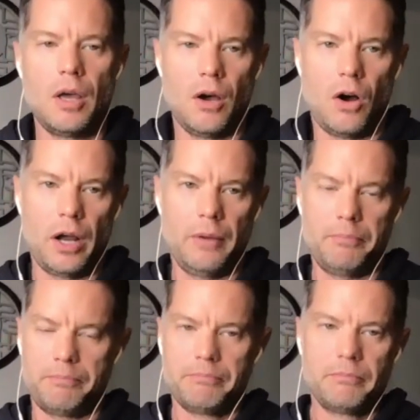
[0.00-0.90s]

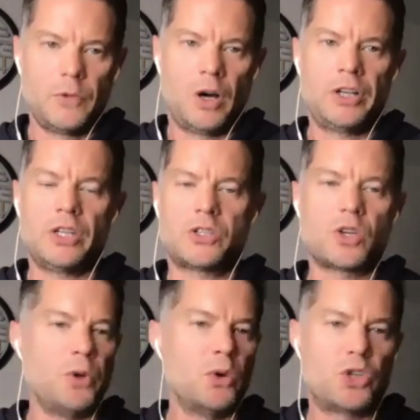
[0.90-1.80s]
On
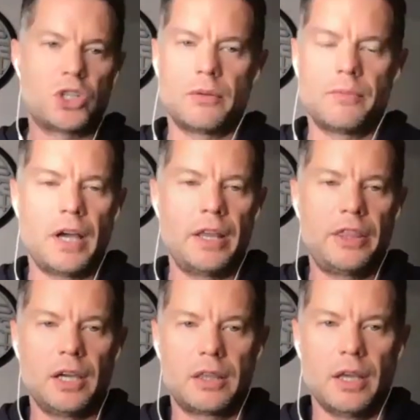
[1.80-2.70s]
distribution, I
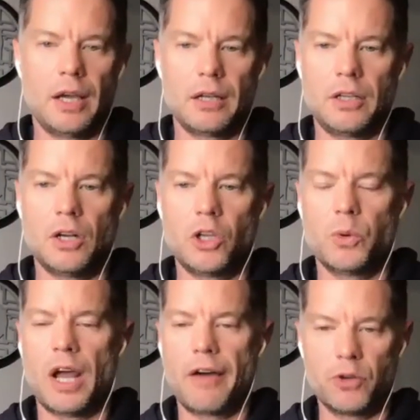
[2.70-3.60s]
think that, you know, you
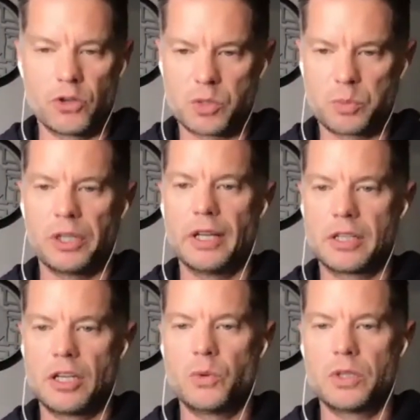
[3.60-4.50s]
would have your splits
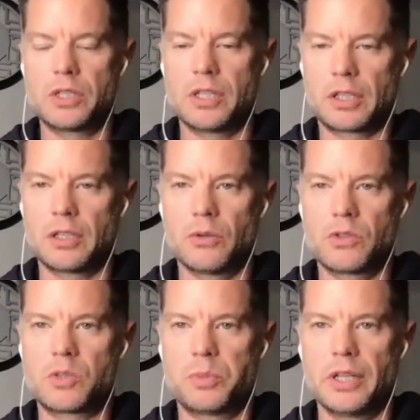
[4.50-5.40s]
and you would stick to
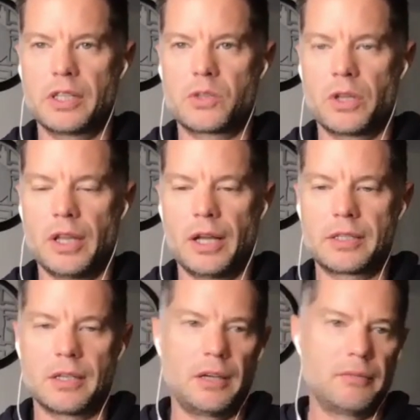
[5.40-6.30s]
those splits, whether
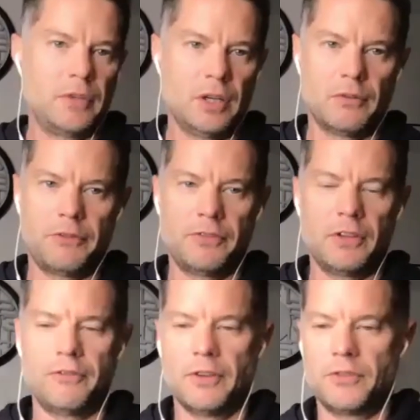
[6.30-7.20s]
that's a, you know,
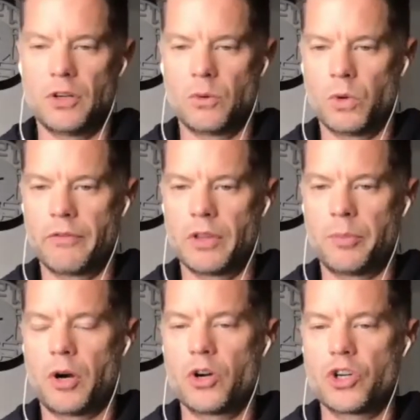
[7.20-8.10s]
50-50 or whatever the
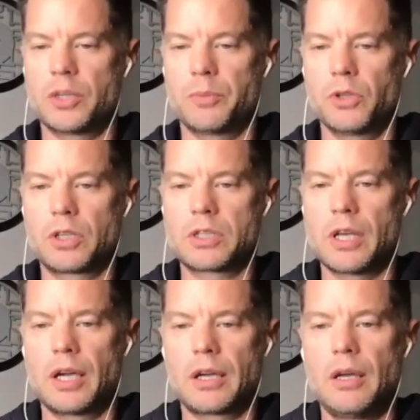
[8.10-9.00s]
partnership looks
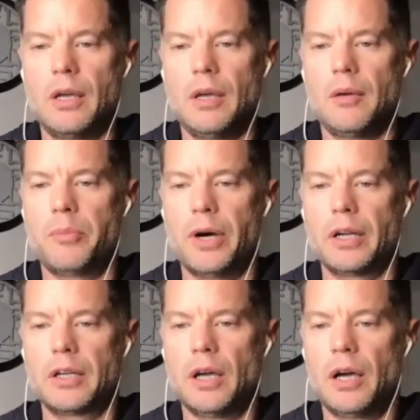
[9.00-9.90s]
like.
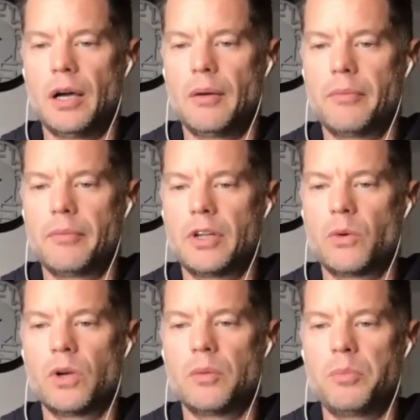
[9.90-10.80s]
But there
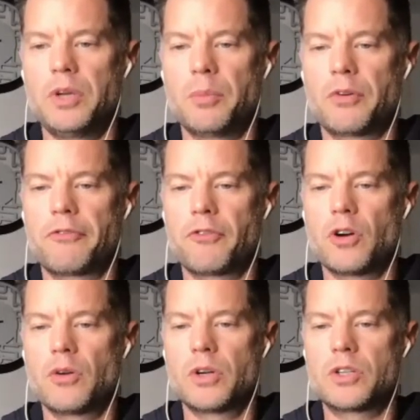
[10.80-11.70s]
wouldn't be a
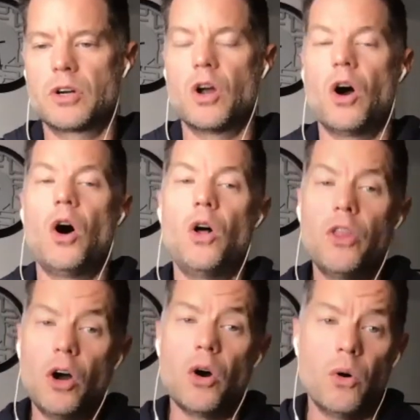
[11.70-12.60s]
preferred return.
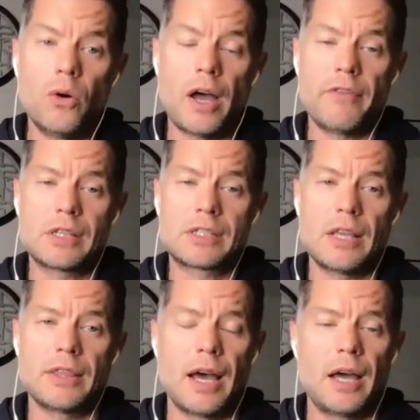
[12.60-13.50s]
Although, having
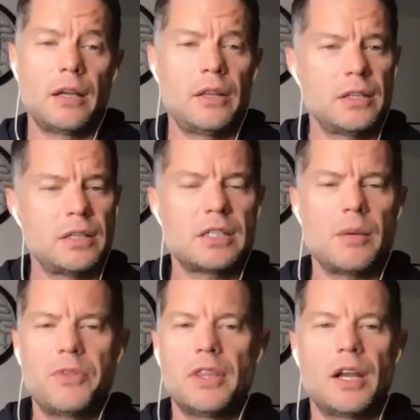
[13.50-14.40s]
said that, and this is
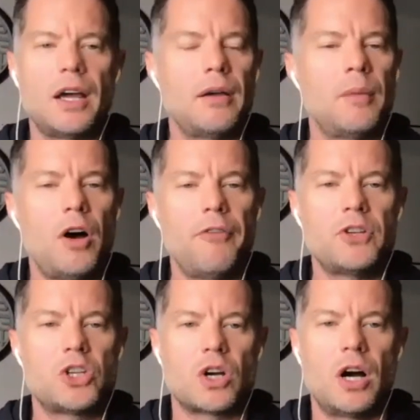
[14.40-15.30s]
something that I'm
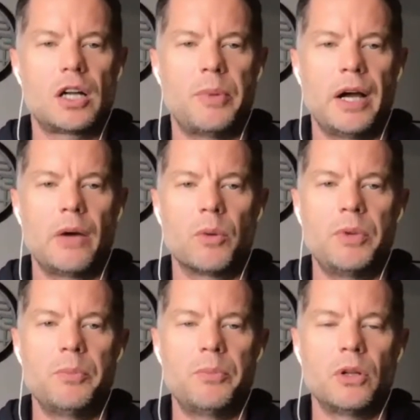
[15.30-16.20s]
often shocked by, where
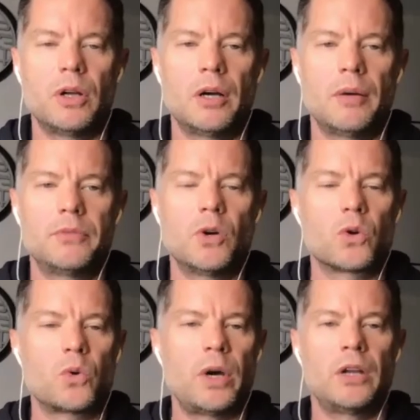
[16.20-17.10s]
people
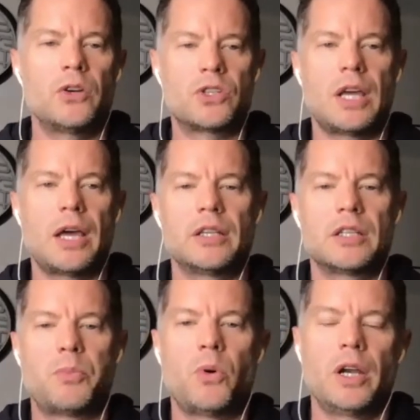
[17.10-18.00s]
don't quite understand this
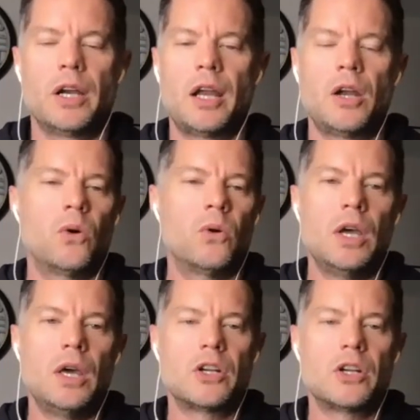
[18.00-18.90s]
point, and I know
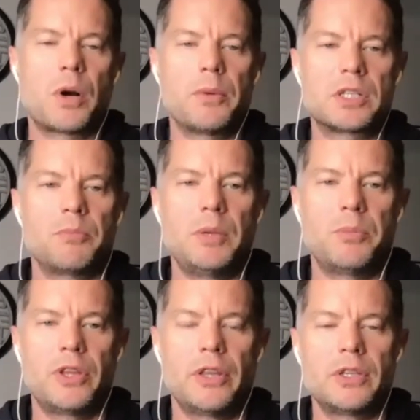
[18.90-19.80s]
there's probably some
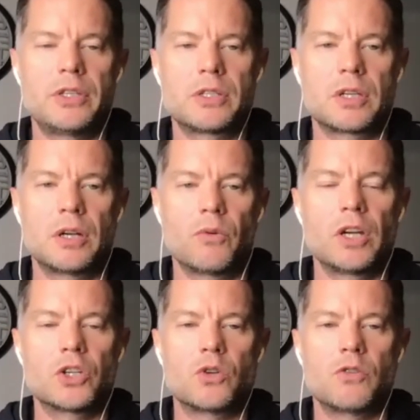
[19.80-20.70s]
people that this is going to
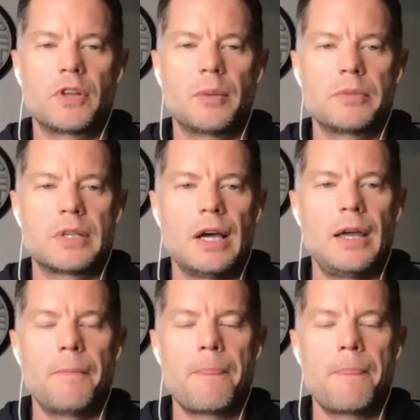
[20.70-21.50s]
ring true for them tonight.